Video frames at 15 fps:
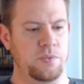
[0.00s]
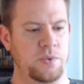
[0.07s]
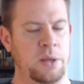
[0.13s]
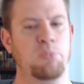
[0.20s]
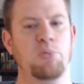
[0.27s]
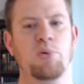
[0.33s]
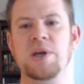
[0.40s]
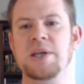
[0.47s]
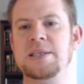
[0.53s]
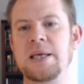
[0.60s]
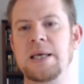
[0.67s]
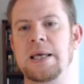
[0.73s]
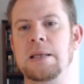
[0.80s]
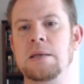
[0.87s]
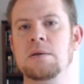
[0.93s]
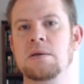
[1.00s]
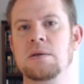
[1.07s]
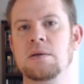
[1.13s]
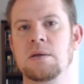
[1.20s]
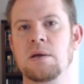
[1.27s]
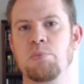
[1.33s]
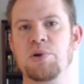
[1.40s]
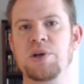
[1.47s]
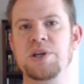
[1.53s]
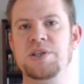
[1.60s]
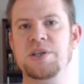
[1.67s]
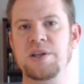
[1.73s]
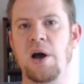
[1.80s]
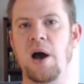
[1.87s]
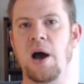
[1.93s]
preteen, a
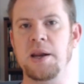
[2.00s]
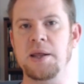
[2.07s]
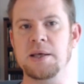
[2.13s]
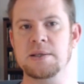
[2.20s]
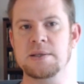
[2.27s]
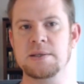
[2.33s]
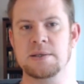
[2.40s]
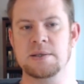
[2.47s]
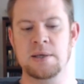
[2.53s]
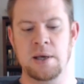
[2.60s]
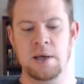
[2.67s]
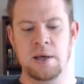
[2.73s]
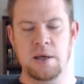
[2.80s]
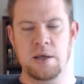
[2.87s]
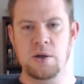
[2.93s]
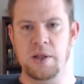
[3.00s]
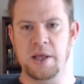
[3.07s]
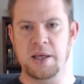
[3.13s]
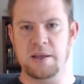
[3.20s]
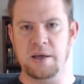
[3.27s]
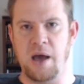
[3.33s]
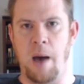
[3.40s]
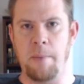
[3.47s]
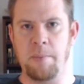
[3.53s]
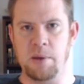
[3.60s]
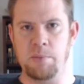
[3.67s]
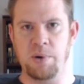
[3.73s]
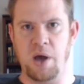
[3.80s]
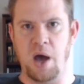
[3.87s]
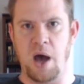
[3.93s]
preteen audience. You know, like the comic
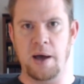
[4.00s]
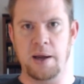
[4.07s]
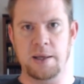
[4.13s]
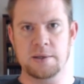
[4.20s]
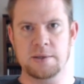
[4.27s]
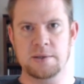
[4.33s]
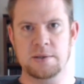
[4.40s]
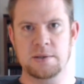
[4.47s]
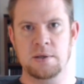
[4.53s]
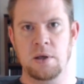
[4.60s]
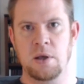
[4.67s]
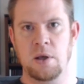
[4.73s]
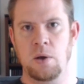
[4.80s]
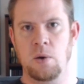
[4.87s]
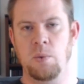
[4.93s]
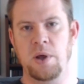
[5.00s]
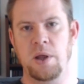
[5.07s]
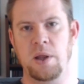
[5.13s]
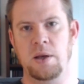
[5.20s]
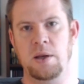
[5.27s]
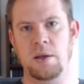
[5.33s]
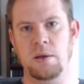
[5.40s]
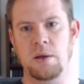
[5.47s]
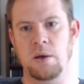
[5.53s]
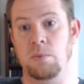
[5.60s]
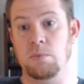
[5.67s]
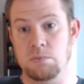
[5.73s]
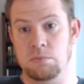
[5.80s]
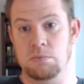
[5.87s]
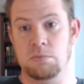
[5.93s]
book audience. When
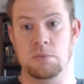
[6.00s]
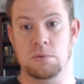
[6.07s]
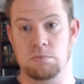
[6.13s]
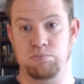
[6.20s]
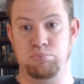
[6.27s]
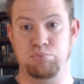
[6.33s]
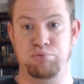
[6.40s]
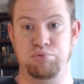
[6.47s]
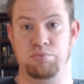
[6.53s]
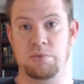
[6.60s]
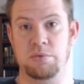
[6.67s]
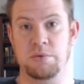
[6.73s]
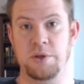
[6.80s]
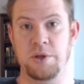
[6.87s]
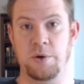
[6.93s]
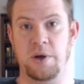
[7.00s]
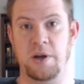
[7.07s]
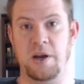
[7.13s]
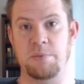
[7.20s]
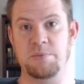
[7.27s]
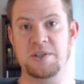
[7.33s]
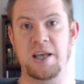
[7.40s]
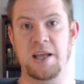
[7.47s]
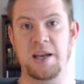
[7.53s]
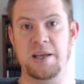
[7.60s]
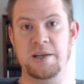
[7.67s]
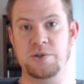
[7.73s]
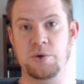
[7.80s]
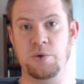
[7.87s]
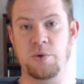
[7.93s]
you know what? I'm just getting
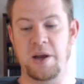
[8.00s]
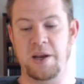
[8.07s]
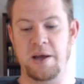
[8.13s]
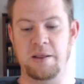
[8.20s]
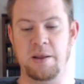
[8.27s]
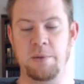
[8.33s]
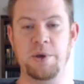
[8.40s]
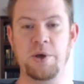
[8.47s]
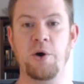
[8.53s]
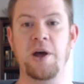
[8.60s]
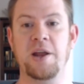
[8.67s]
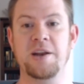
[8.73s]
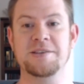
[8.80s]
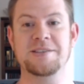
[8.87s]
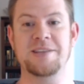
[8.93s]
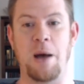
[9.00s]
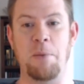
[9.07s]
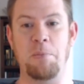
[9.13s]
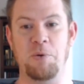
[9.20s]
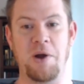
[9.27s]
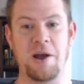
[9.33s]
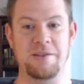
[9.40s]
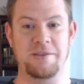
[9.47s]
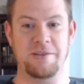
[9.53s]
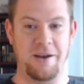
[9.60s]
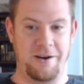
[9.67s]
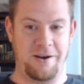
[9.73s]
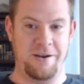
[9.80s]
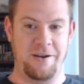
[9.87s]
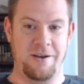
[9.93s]
into it right now. Let me go ahead and stop it right
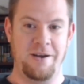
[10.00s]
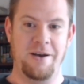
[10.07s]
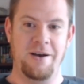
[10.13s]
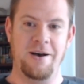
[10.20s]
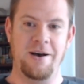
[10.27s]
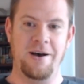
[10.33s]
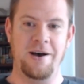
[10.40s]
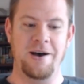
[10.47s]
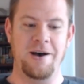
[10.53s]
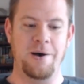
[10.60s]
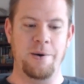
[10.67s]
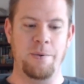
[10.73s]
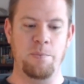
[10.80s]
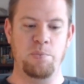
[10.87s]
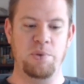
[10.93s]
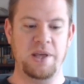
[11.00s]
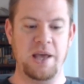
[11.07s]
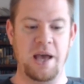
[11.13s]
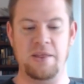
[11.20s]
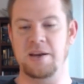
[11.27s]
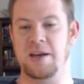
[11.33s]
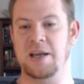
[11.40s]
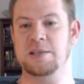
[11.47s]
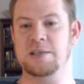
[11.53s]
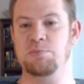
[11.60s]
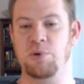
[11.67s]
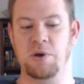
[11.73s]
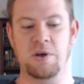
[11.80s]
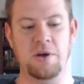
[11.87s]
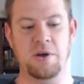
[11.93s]
there. But yeah, the next
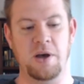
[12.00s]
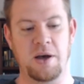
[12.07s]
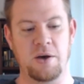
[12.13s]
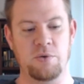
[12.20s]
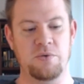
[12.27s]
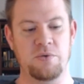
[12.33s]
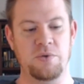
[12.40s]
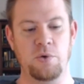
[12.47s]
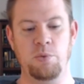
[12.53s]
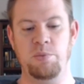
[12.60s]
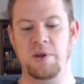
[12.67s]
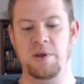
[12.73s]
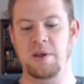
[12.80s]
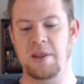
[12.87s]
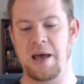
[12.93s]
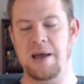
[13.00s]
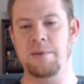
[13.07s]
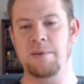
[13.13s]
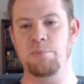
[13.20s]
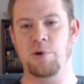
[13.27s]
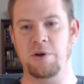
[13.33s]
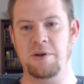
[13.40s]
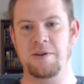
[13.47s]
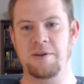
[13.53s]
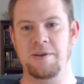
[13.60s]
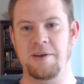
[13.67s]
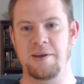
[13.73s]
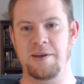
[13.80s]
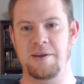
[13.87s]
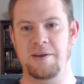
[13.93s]
book review will be that book,
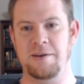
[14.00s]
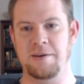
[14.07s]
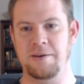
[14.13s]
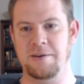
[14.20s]
and